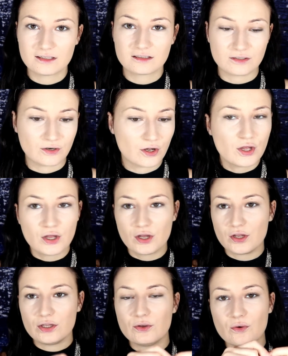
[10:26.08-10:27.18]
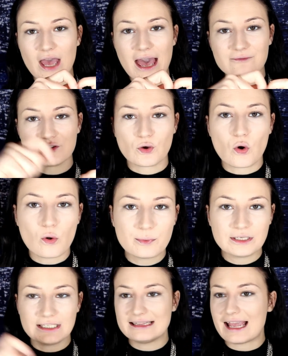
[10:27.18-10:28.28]
So you have to
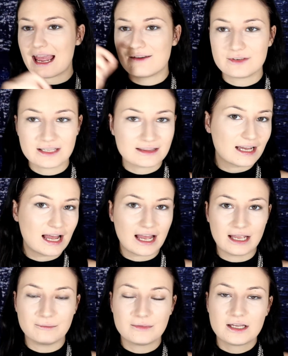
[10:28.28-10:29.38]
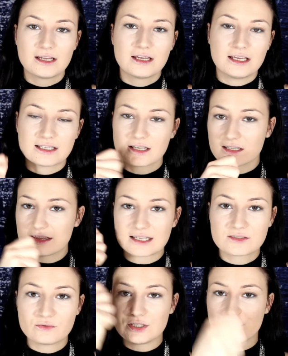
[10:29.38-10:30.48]
open it every time, it
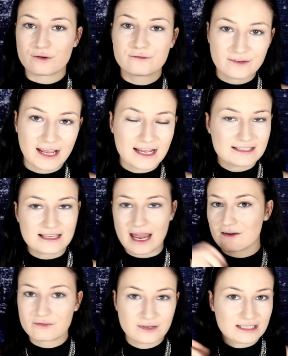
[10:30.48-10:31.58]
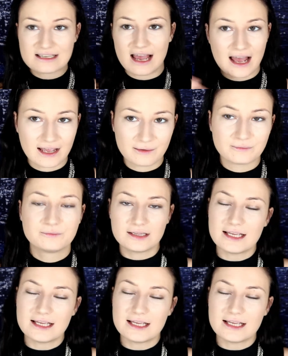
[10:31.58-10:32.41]
contacts with your face every time.